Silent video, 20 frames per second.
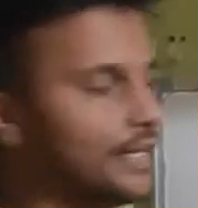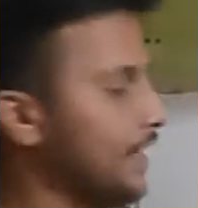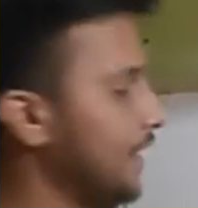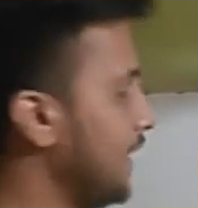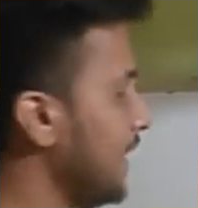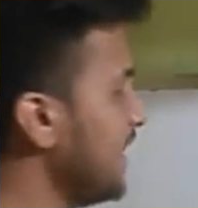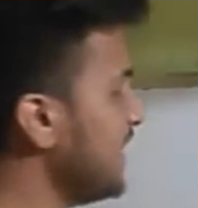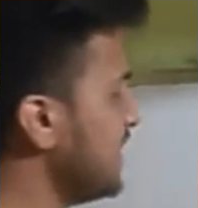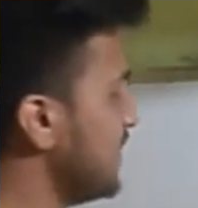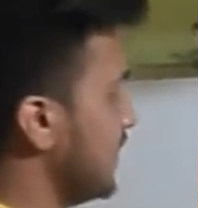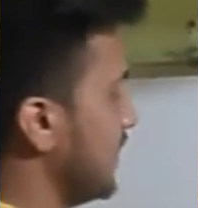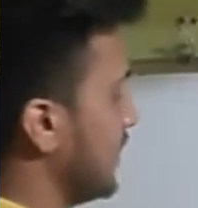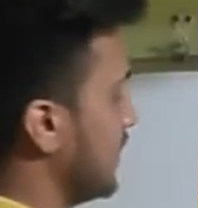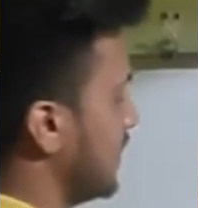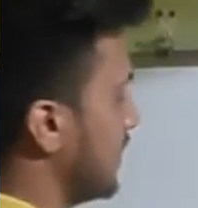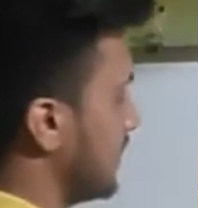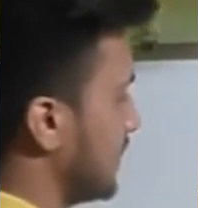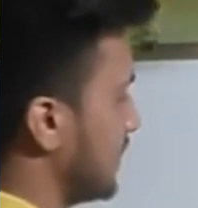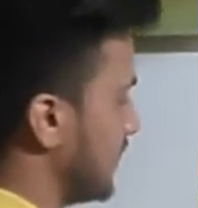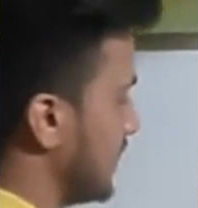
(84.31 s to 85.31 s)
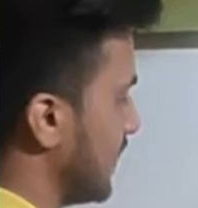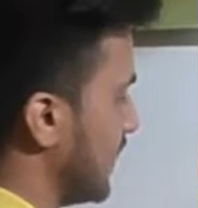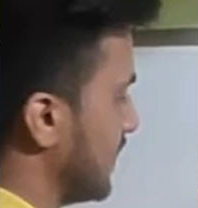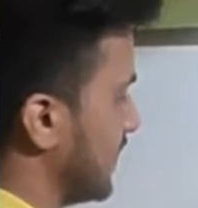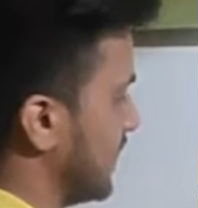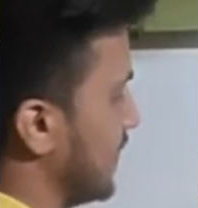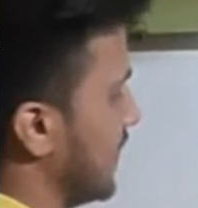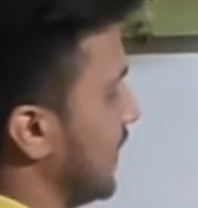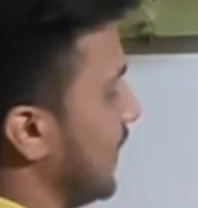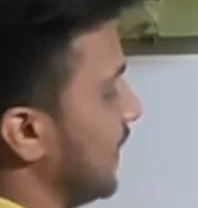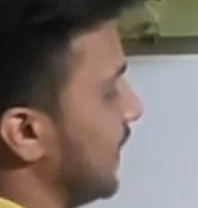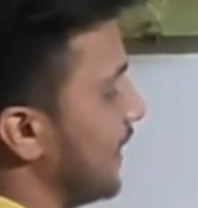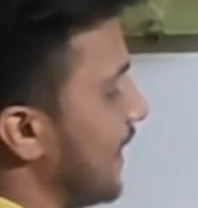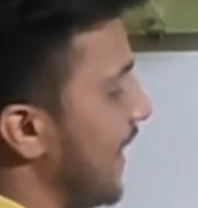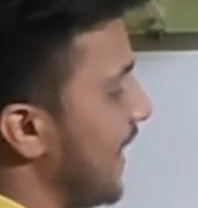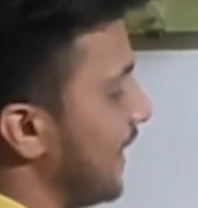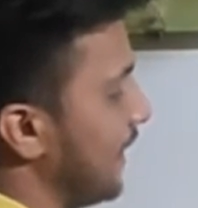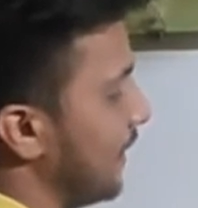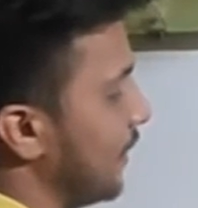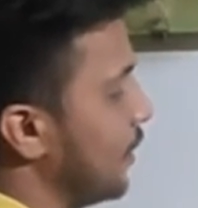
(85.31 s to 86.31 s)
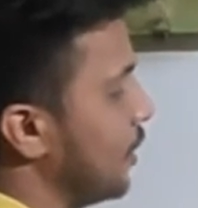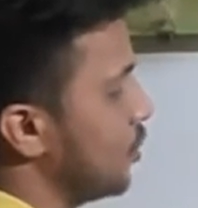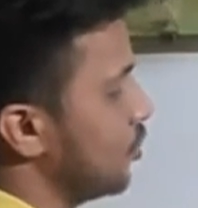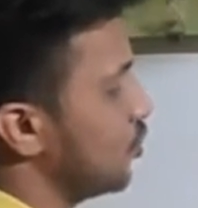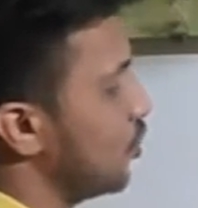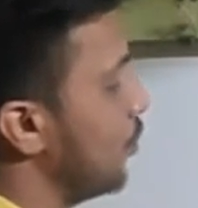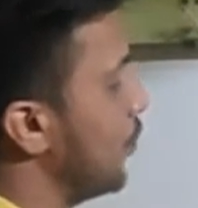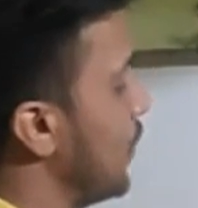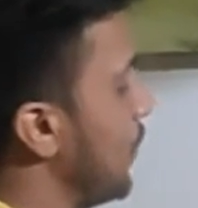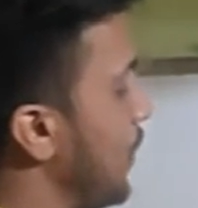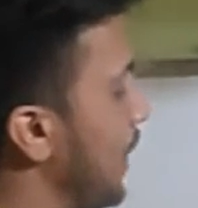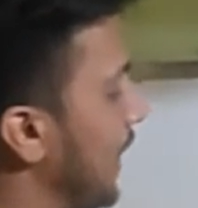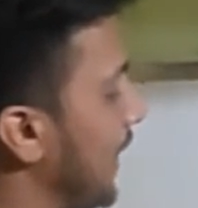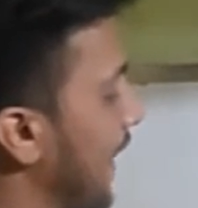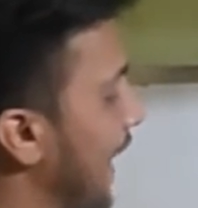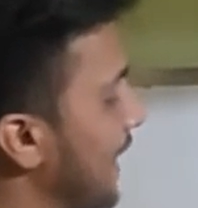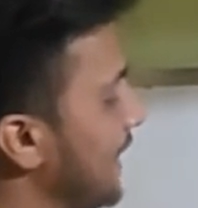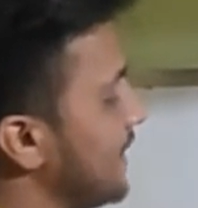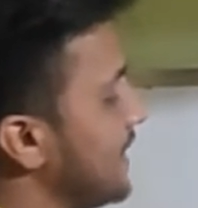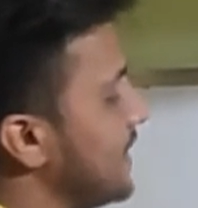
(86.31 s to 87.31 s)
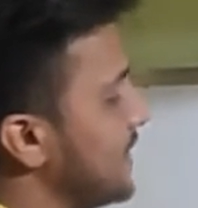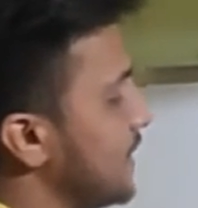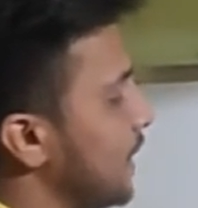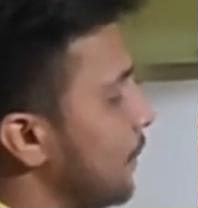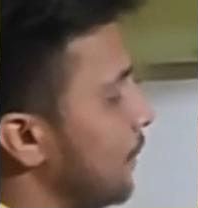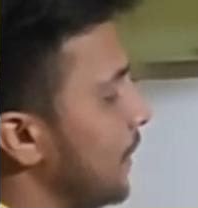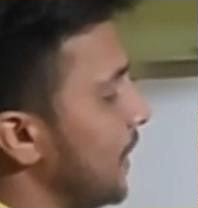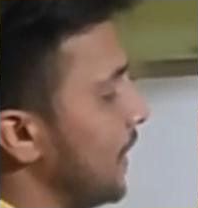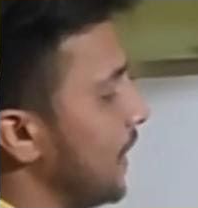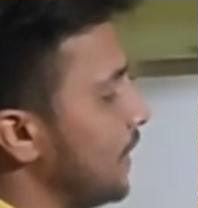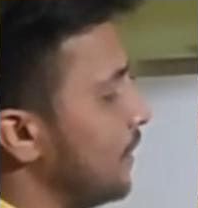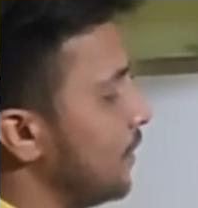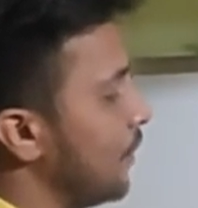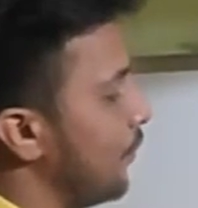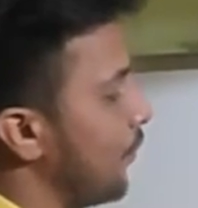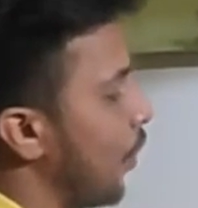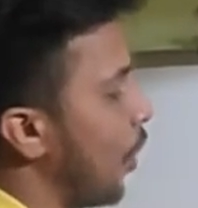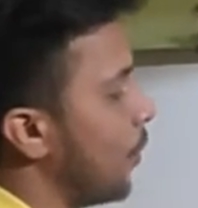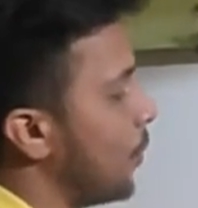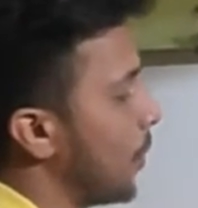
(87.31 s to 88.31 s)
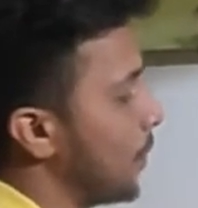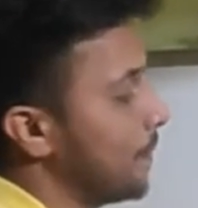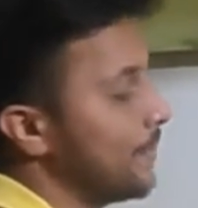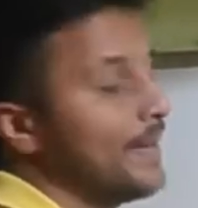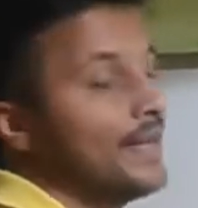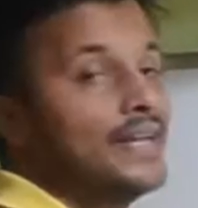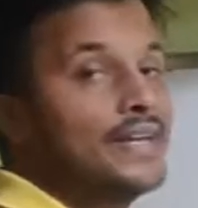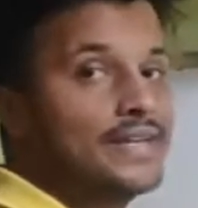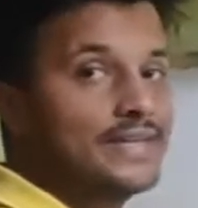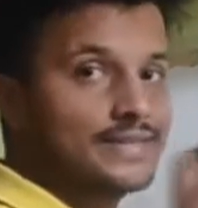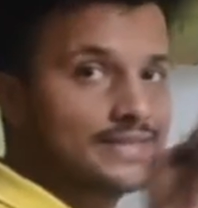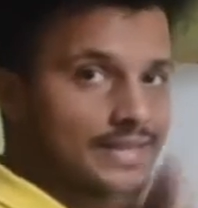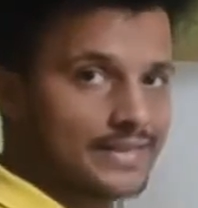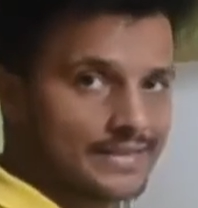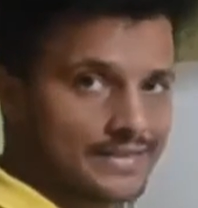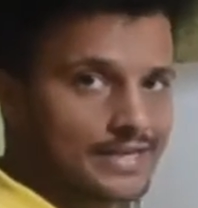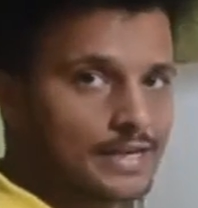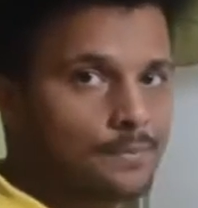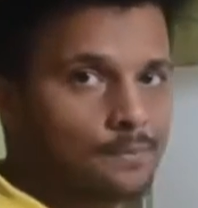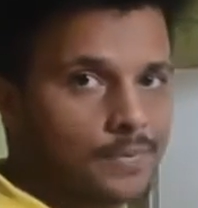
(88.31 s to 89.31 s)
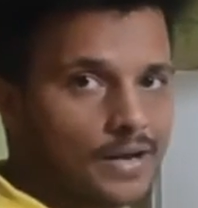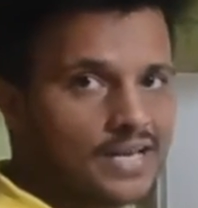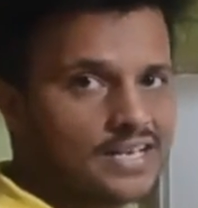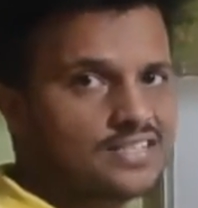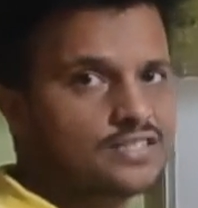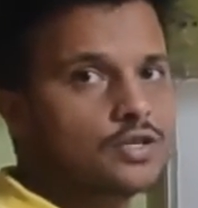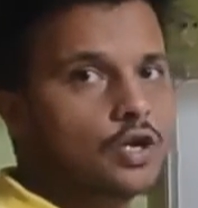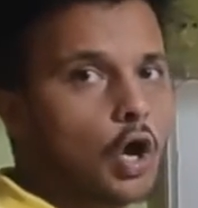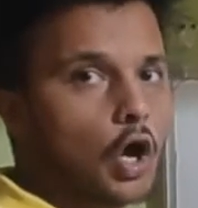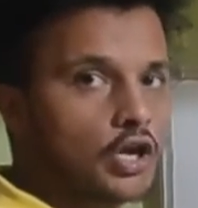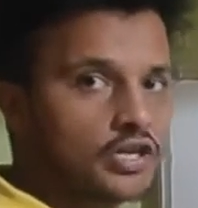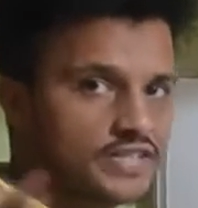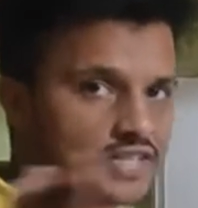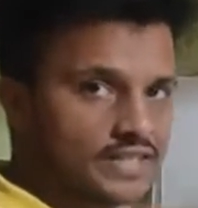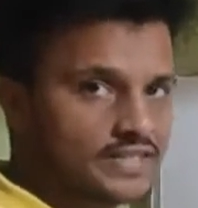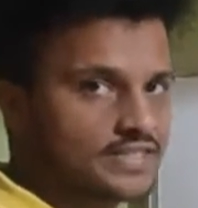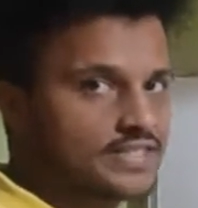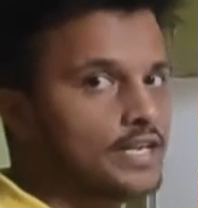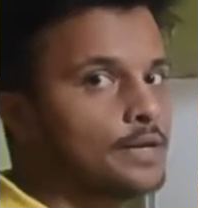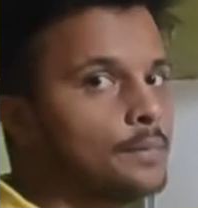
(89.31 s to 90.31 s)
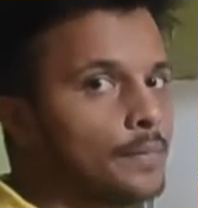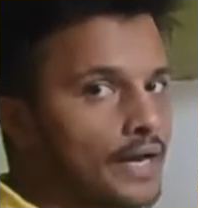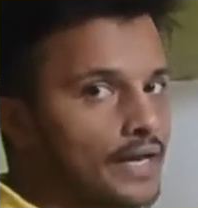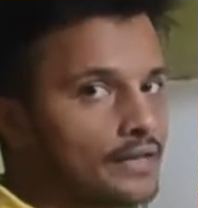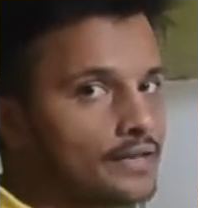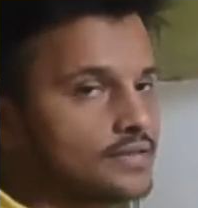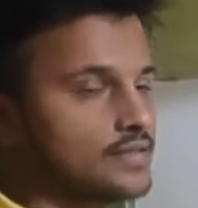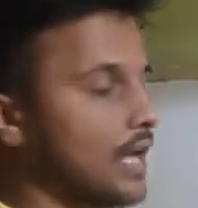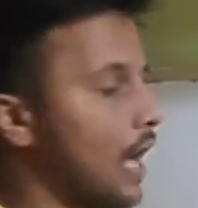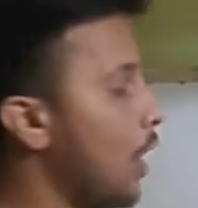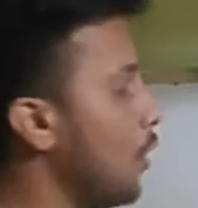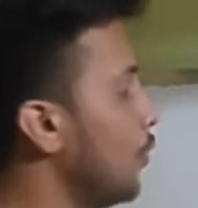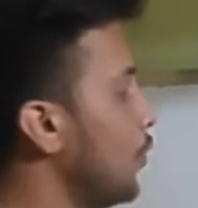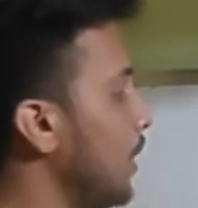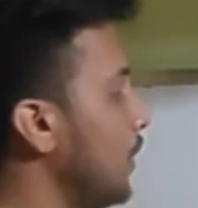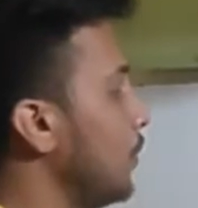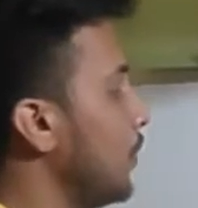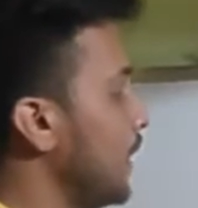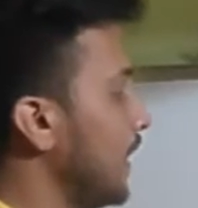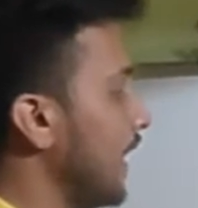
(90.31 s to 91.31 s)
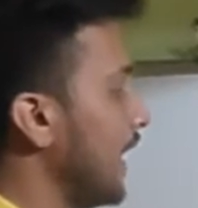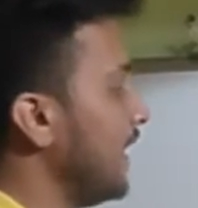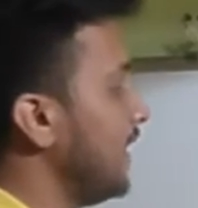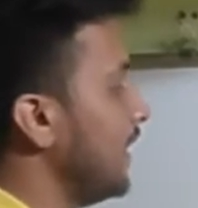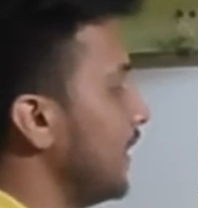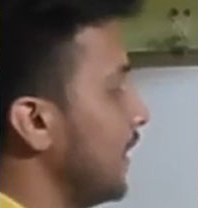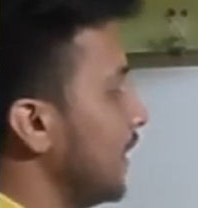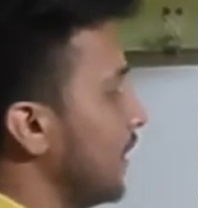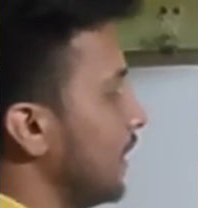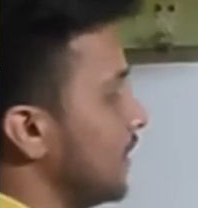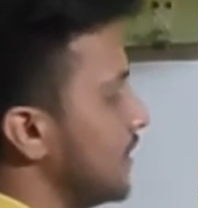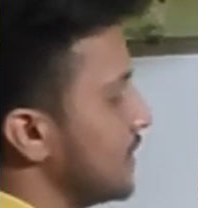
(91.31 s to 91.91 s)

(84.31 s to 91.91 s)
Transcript: It is 16, right? So we will write this number in the form of 16 plus or 16 minus. How will we write?